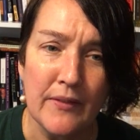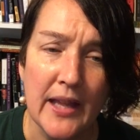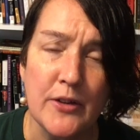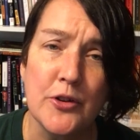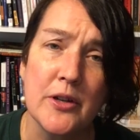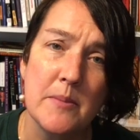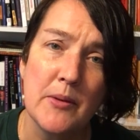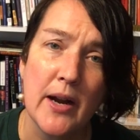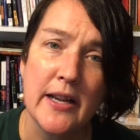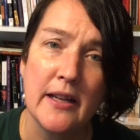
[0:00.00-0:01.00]
Then you're going to
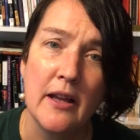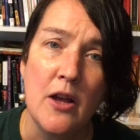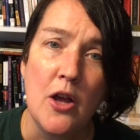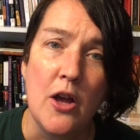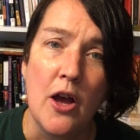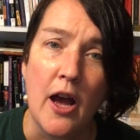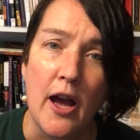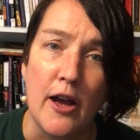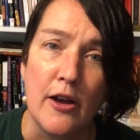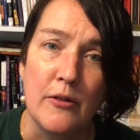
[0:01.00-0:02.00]
be writing
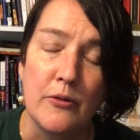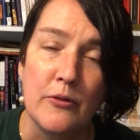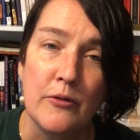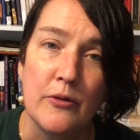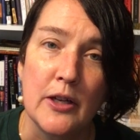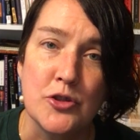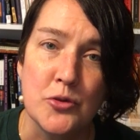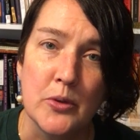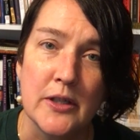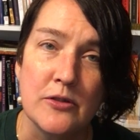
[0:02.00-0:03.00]
a
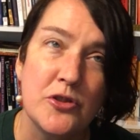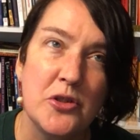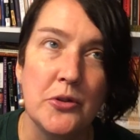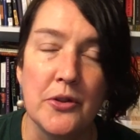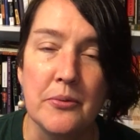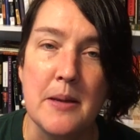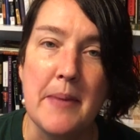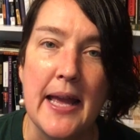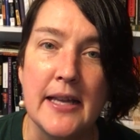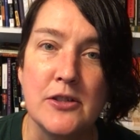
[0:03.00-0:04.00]
short 2 to 3
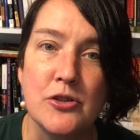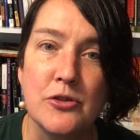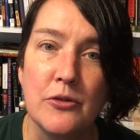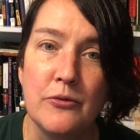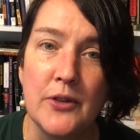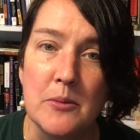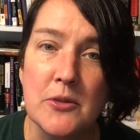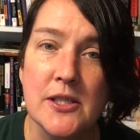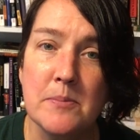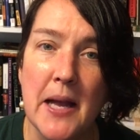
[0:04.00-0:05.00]
page
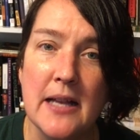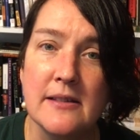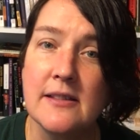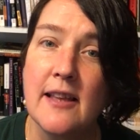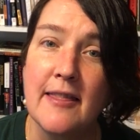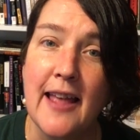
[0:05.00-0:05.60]
film response.